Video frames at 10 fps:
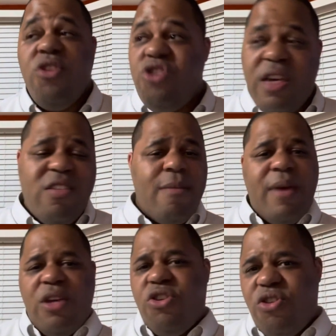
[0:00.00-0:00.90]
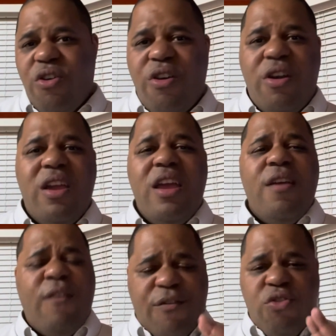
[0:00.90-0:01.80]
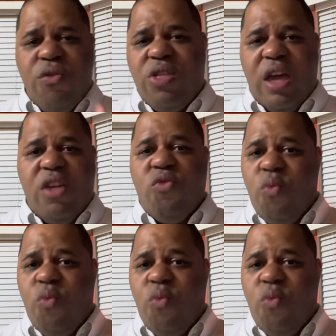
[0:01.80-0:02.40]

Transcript: Just to make sure of two things.